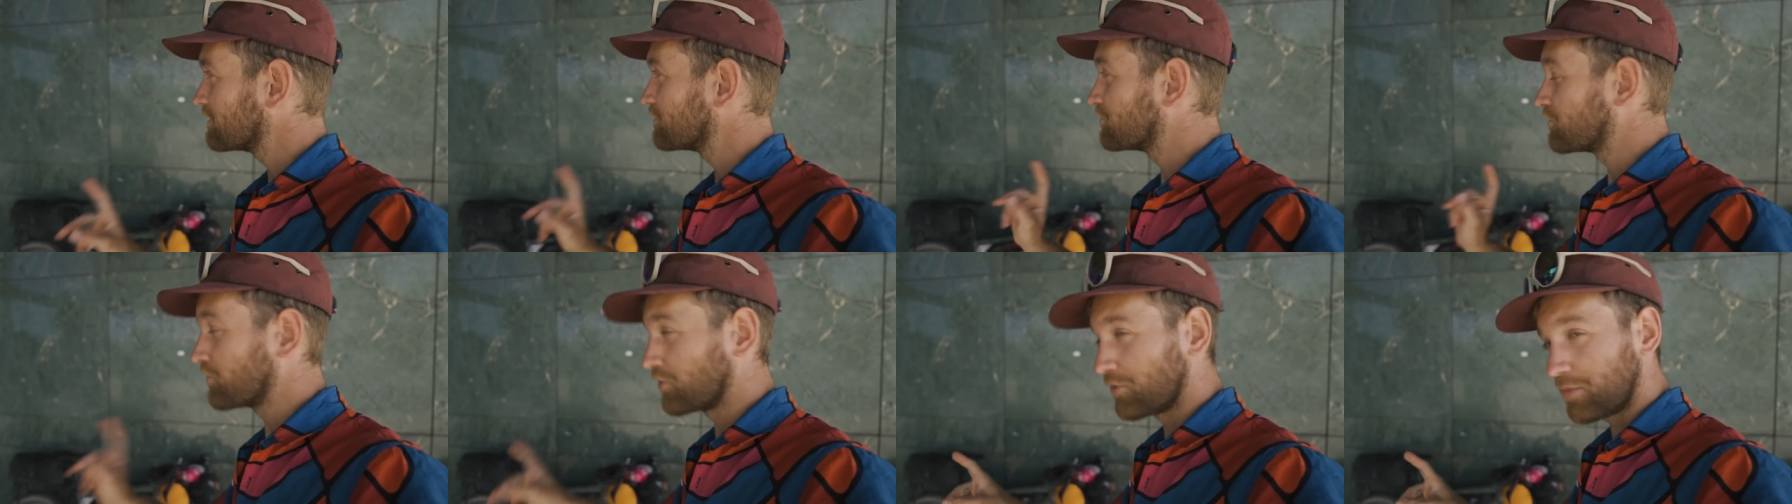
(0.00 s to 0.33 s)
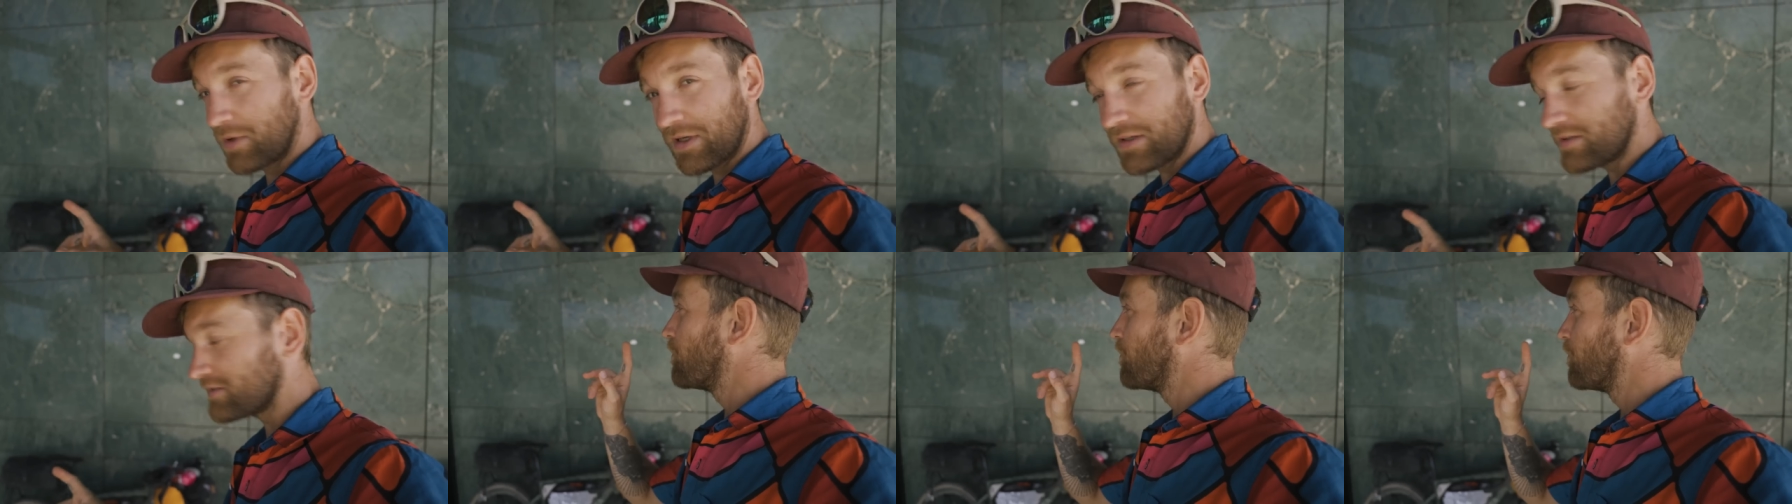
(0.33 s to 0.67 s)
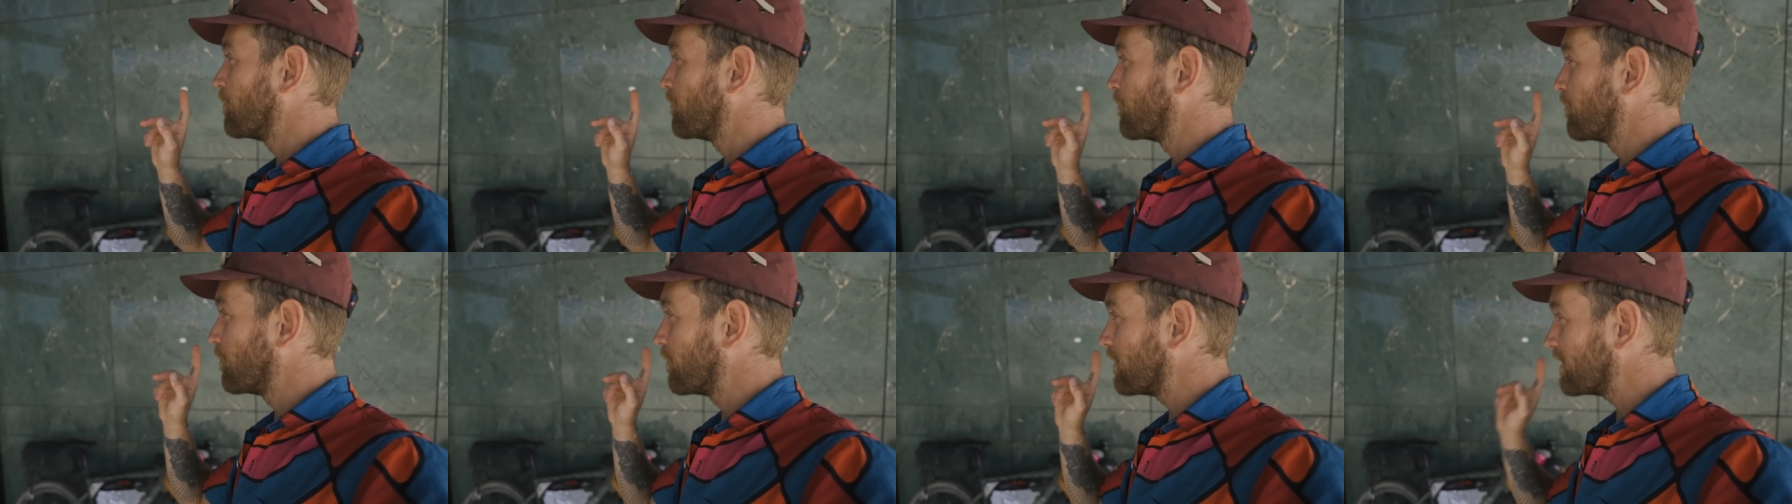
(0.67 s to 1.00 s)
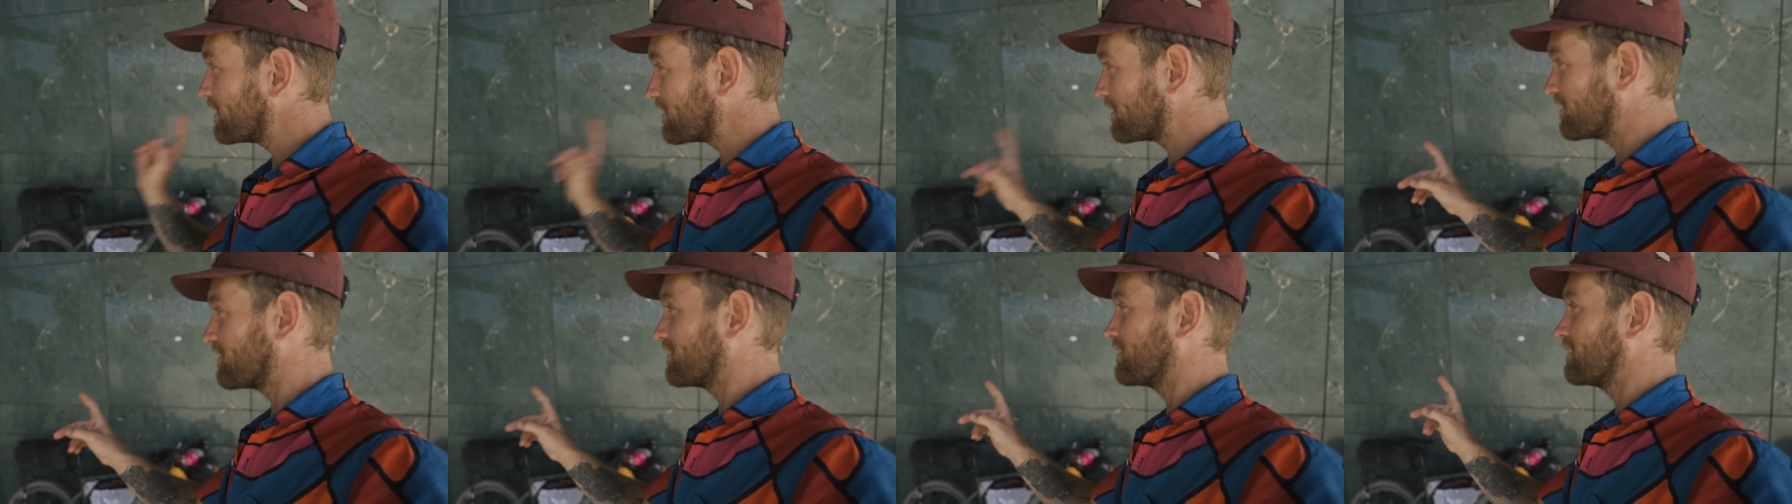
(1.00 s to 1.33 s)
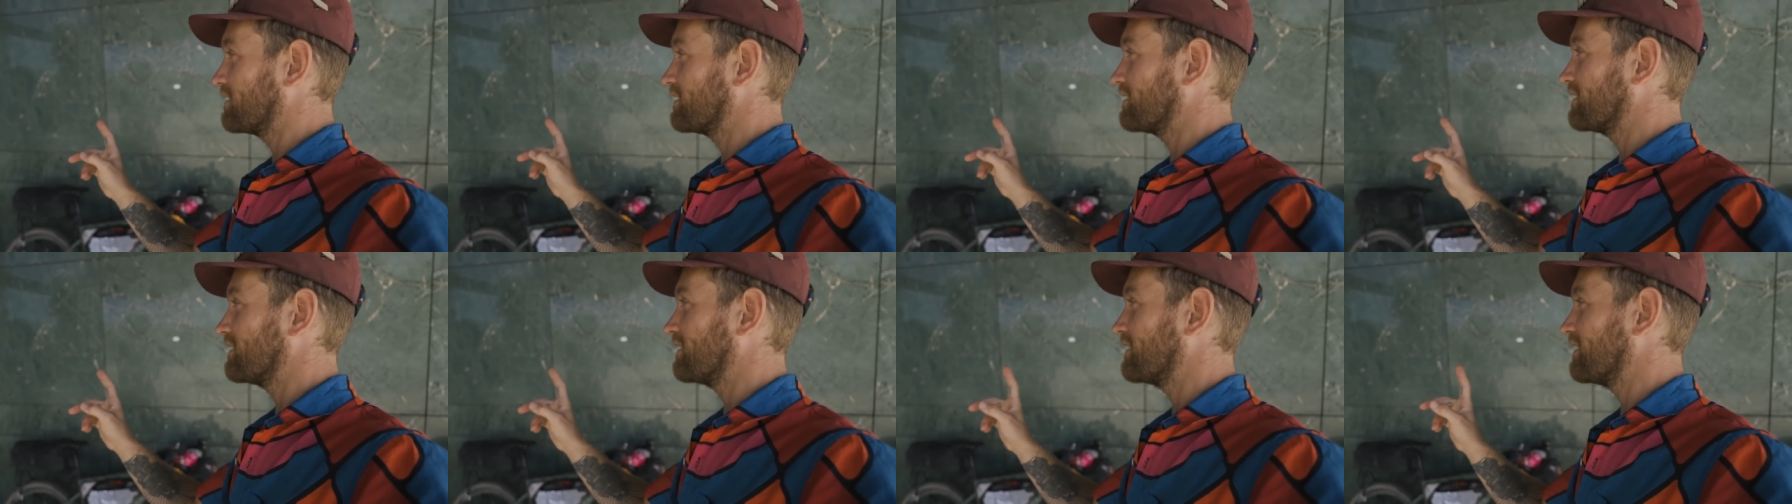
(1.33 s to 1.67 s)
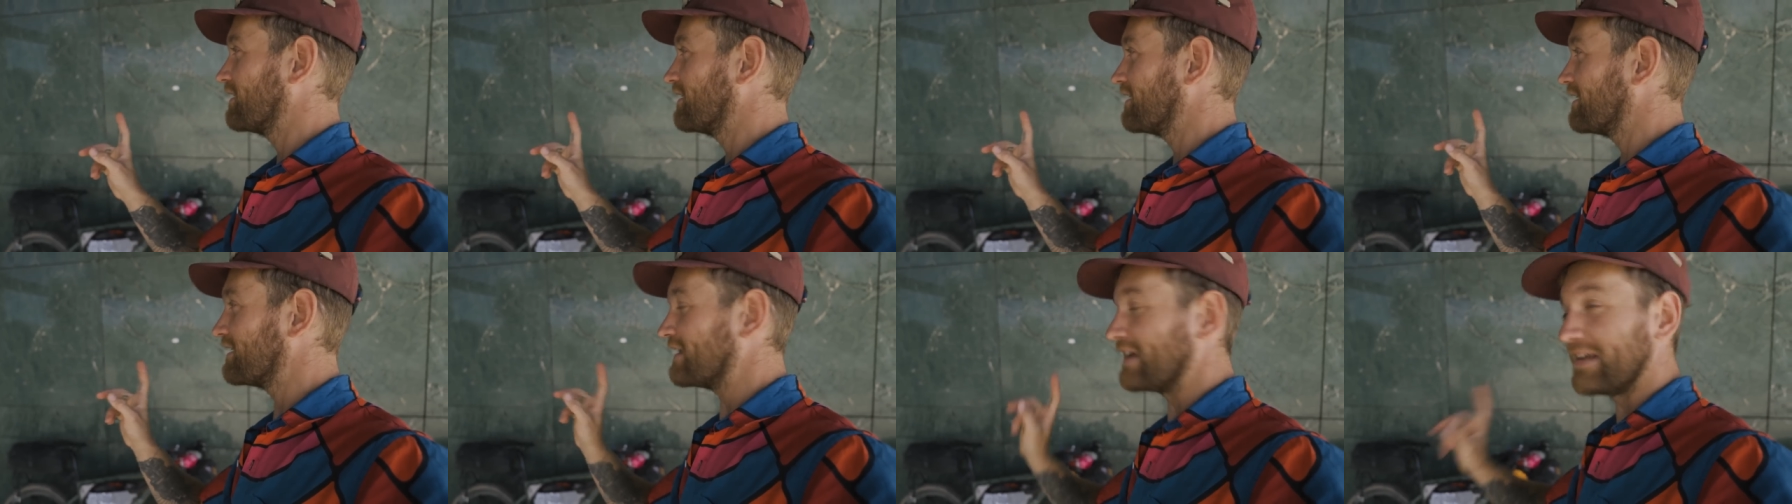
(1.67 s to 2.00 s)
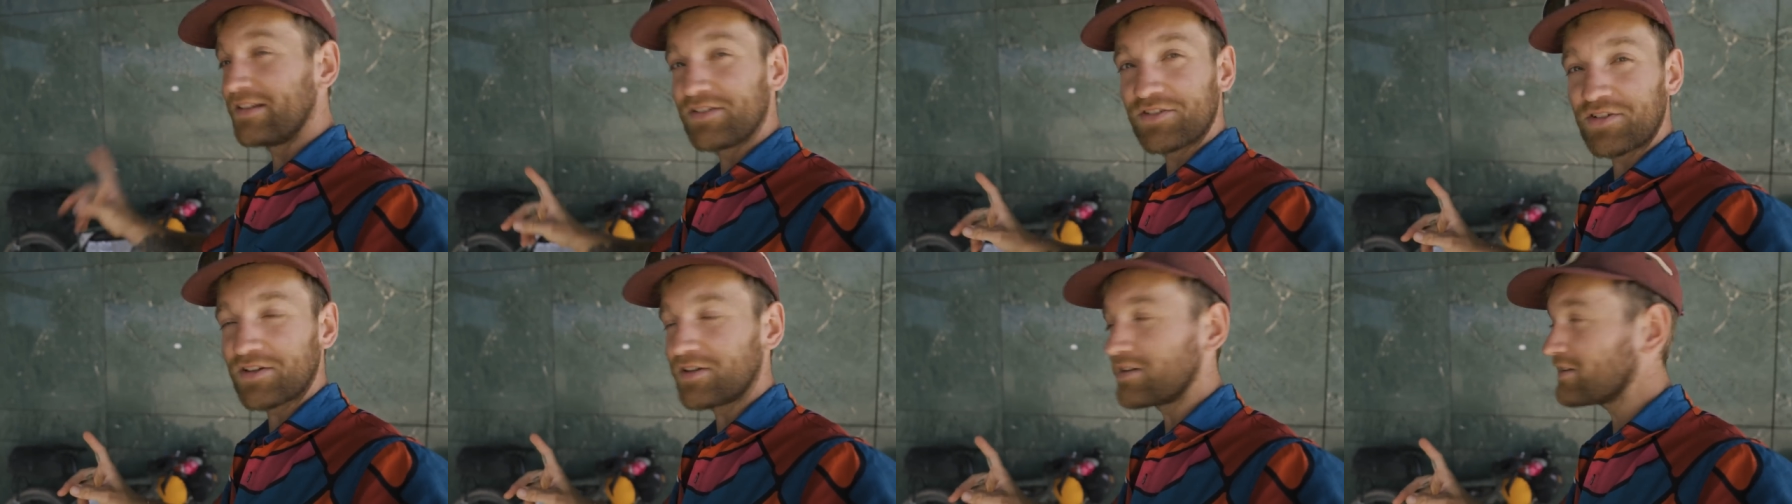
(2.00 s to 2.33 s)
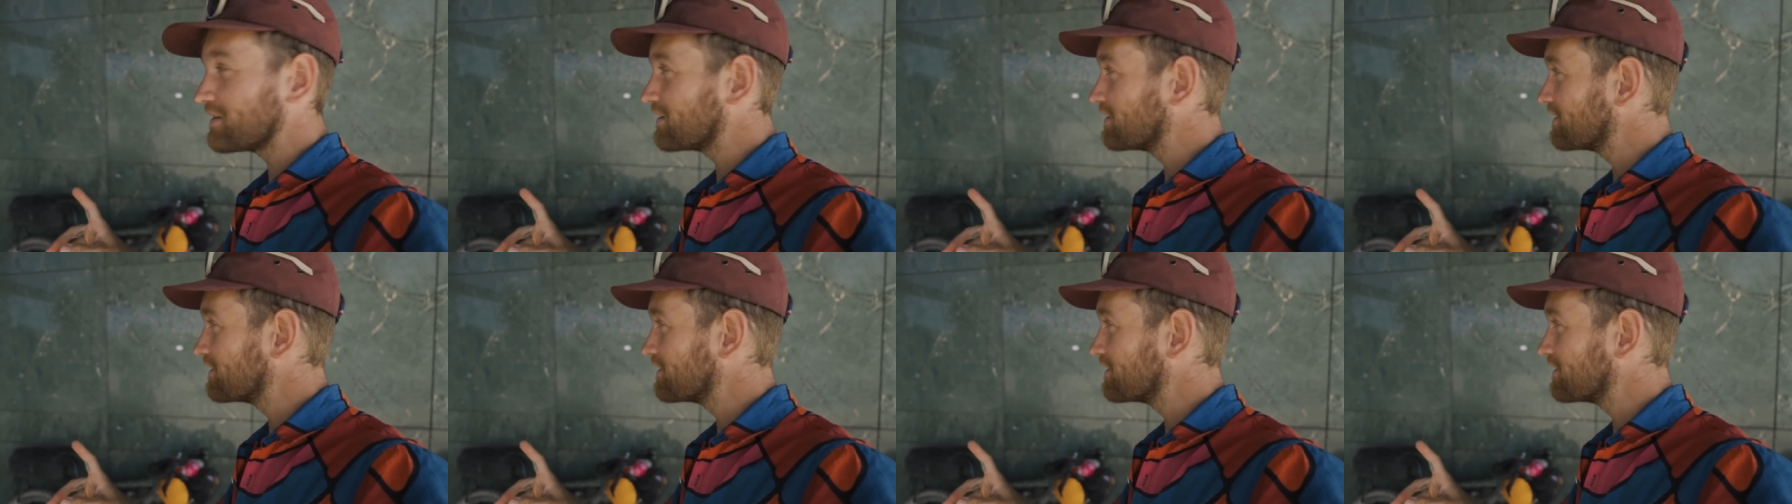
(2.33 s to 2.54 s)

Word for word: tubeless with an insert.